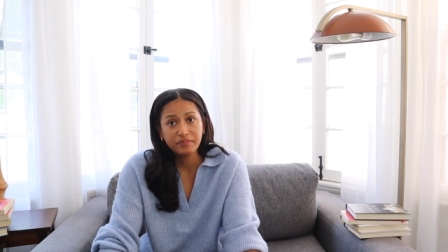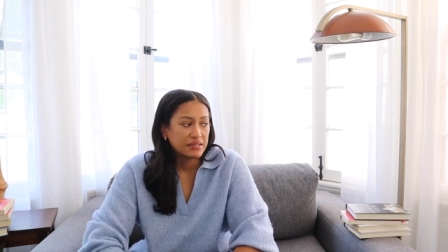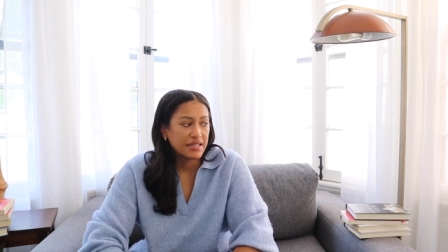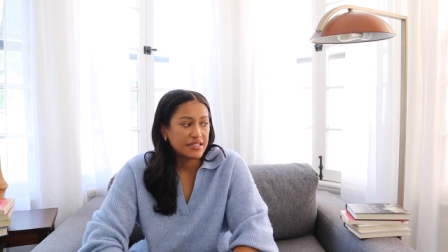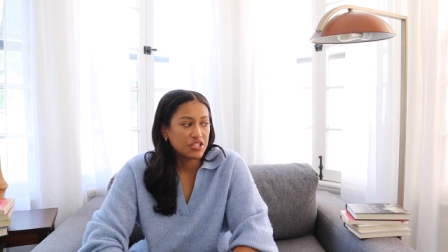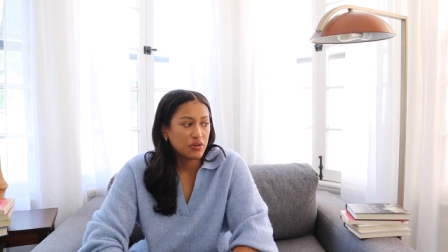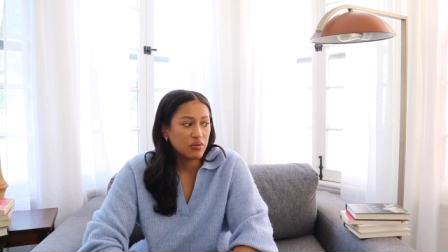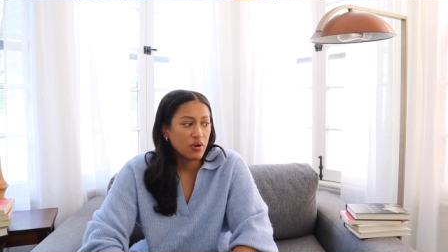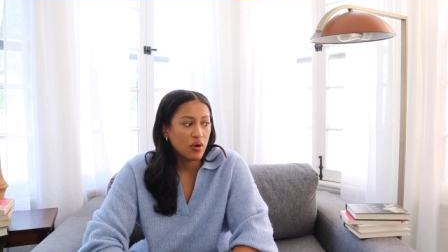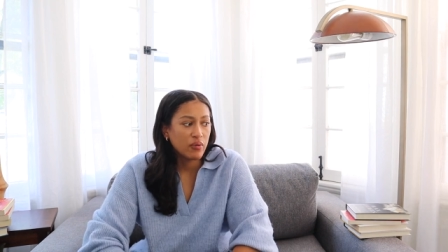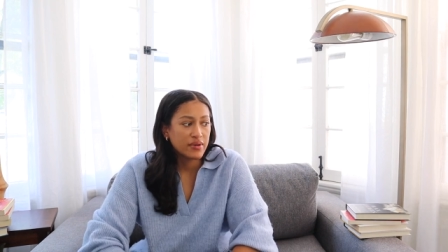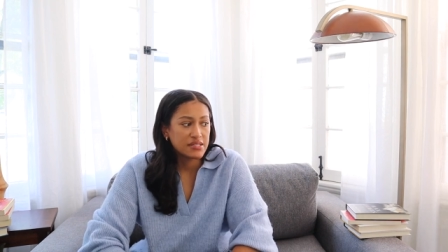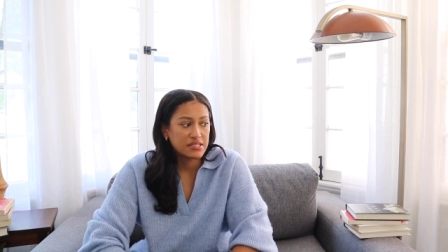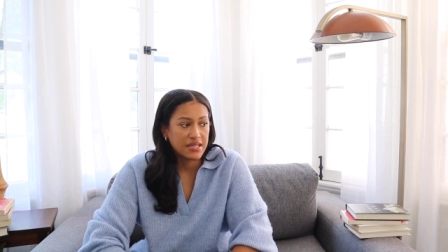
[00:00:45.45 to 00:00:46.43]
They don't
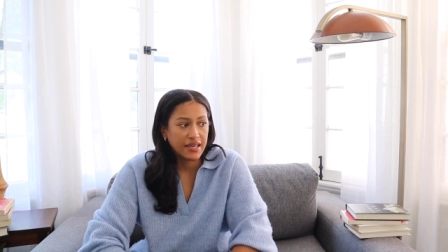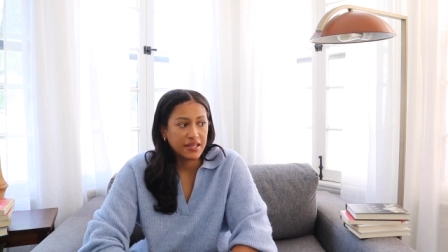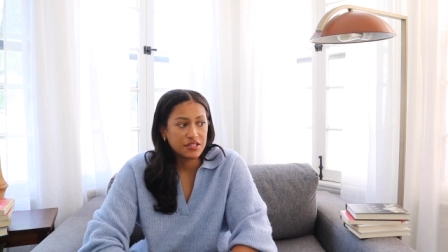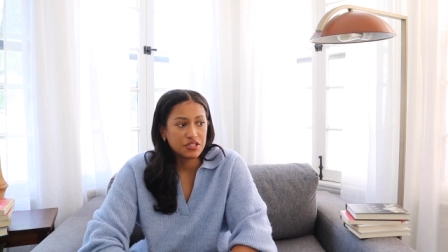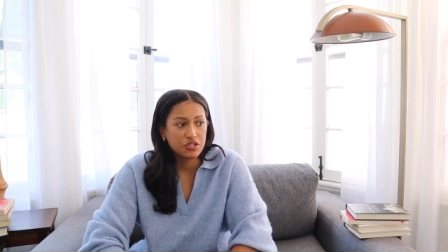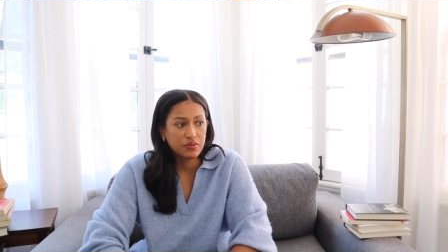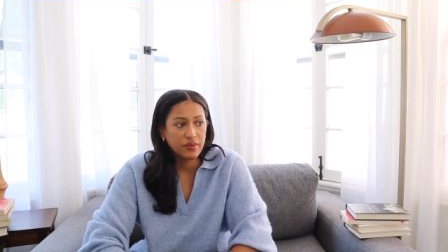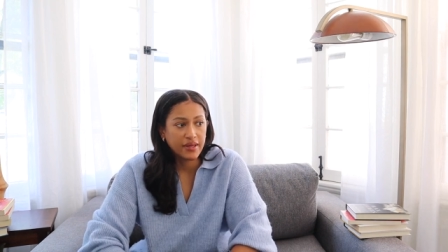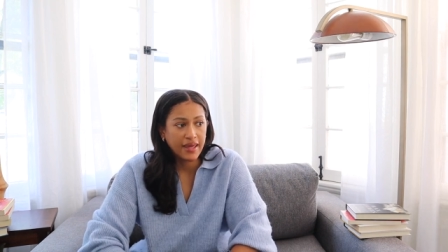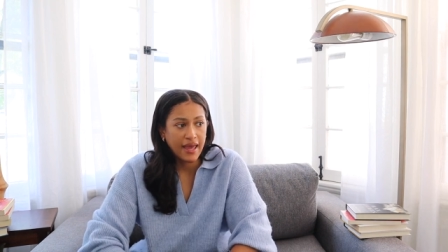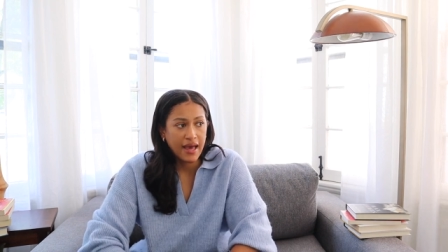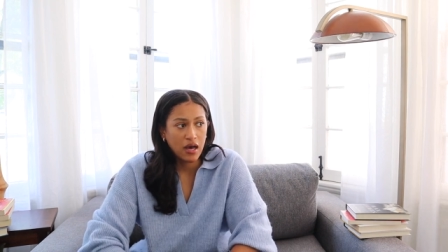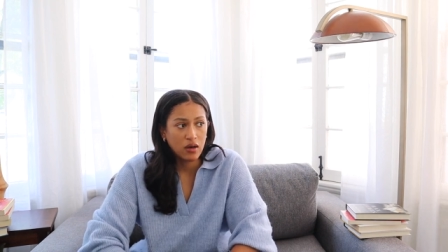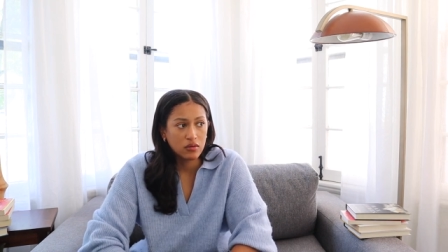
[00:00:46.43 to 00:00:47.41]
always take into
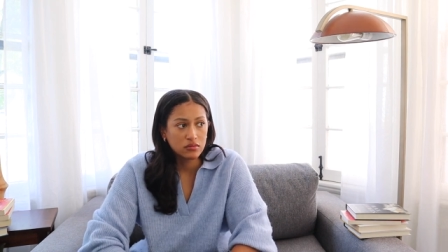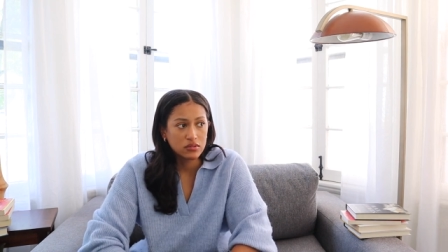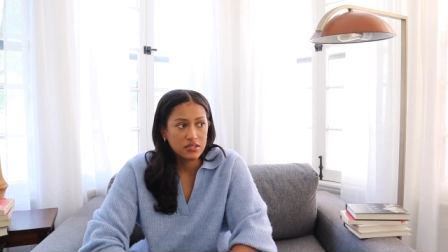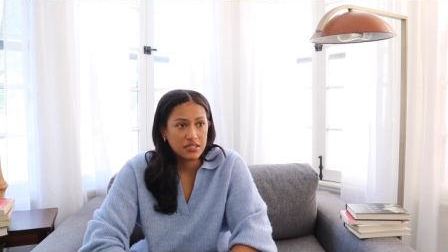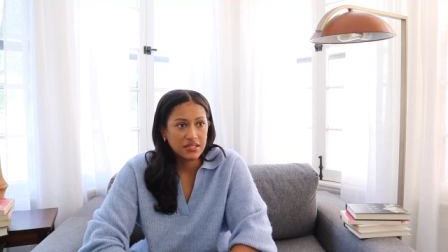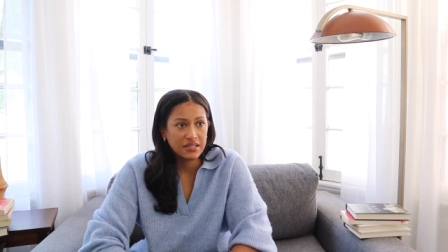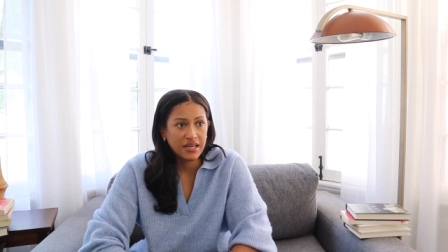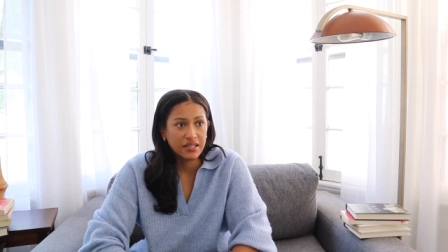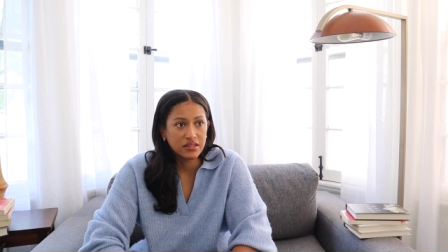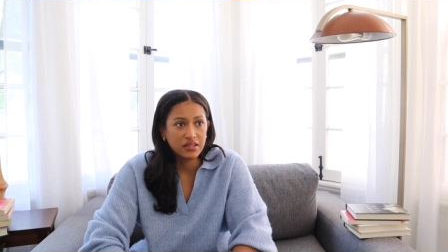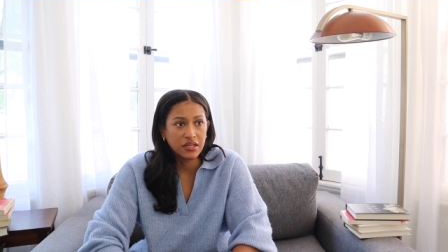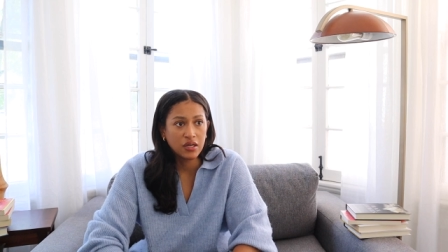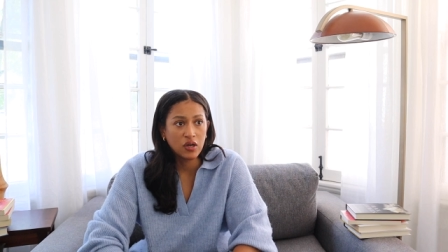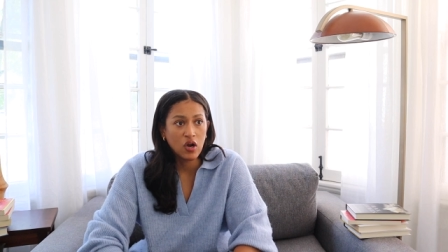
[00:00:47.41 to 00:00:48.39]
account that
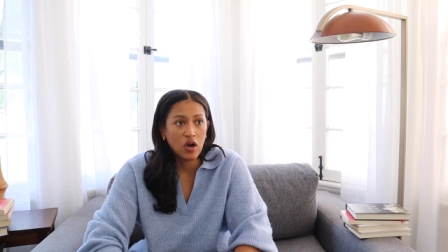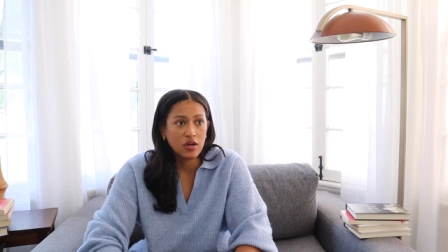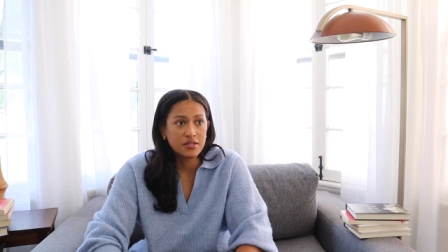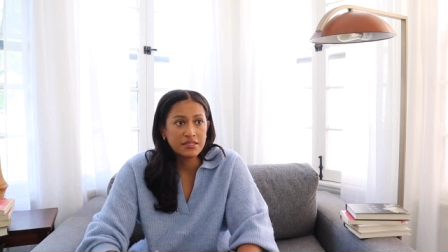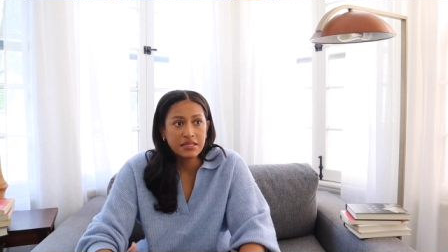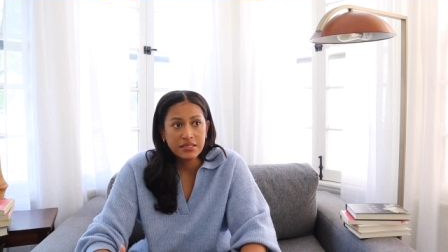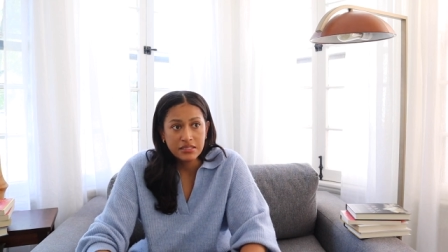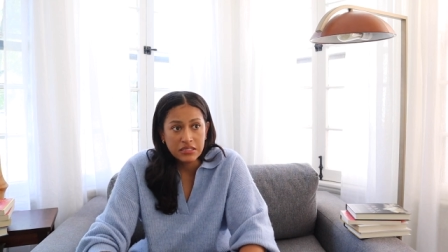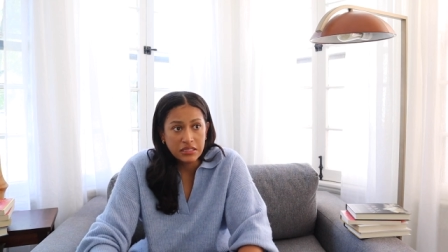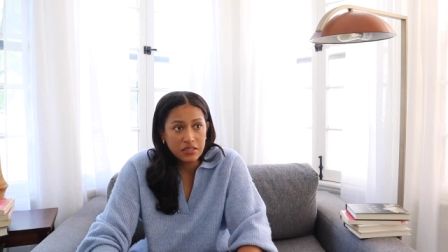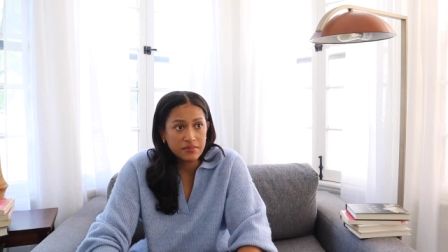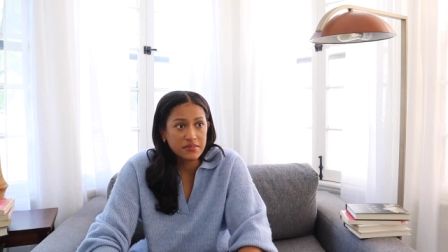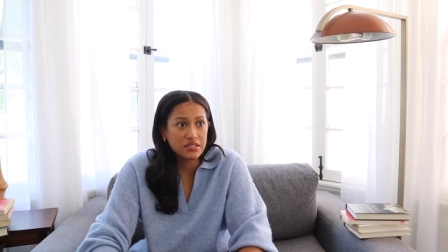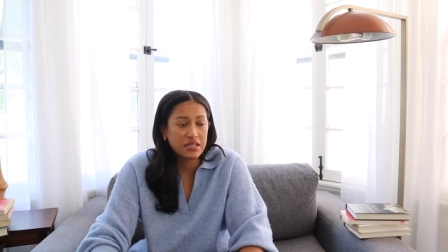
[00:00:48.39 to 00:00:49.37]
there are
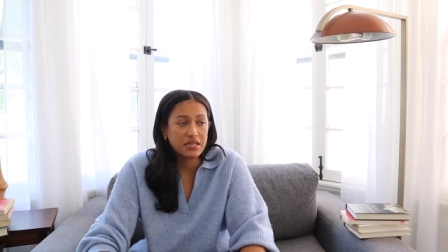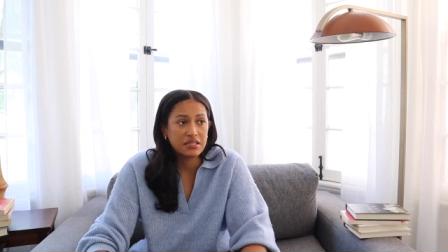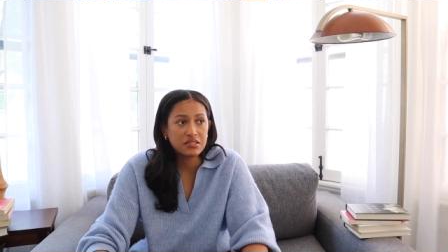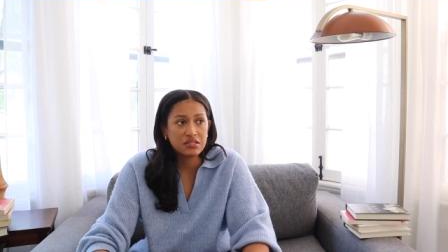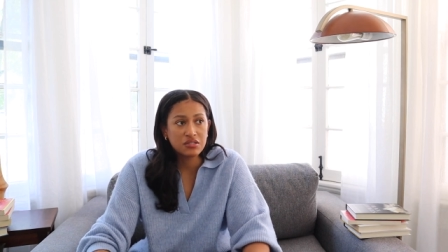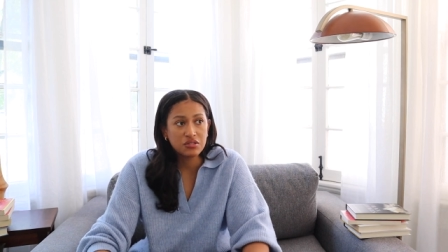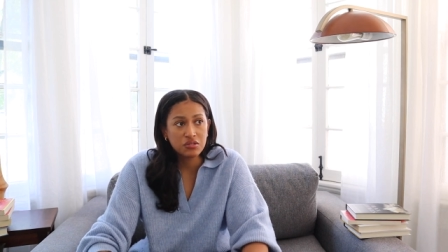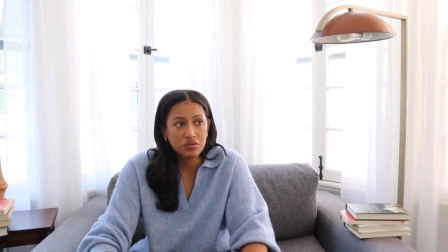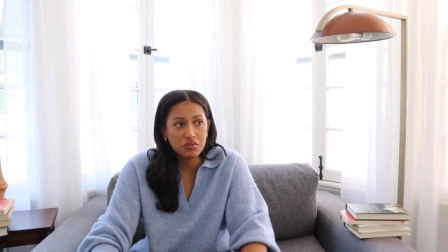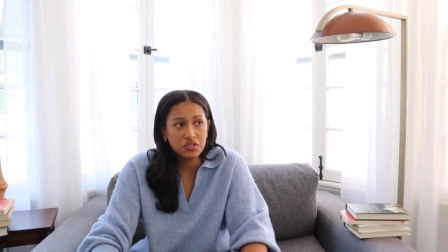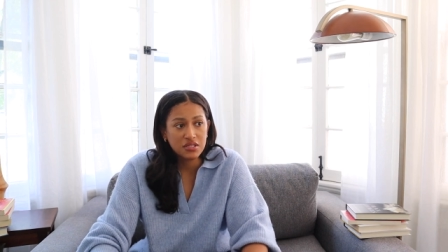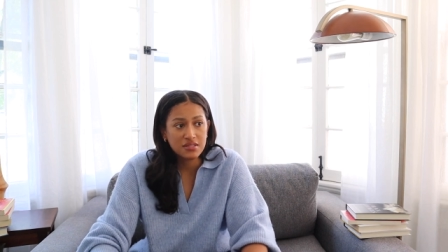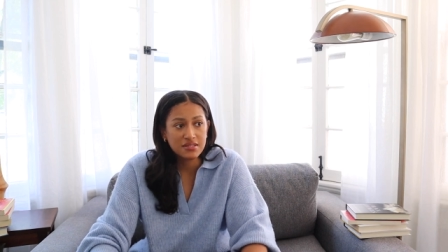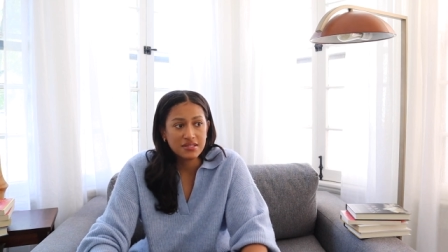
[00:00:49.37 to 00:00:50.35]
systems and
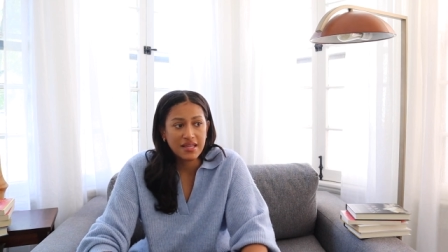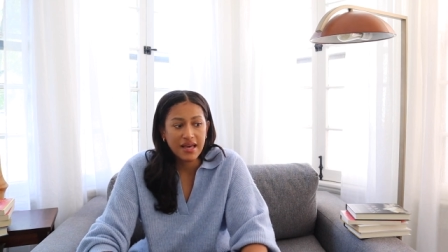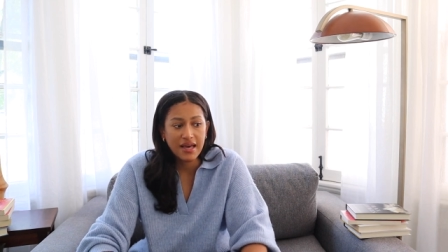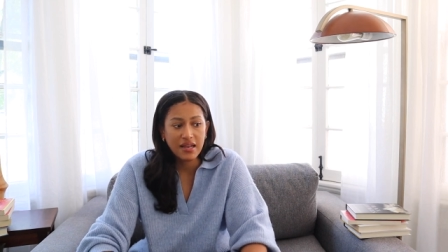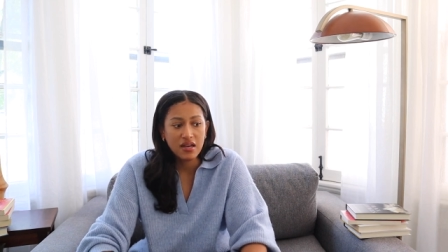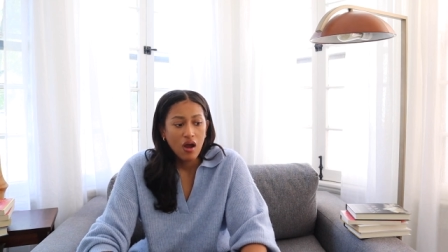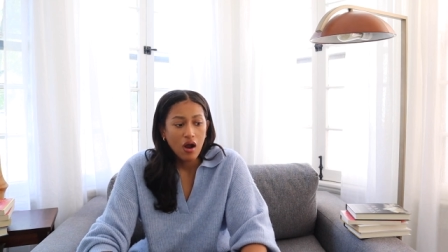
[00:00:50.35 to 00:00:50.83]
institutions that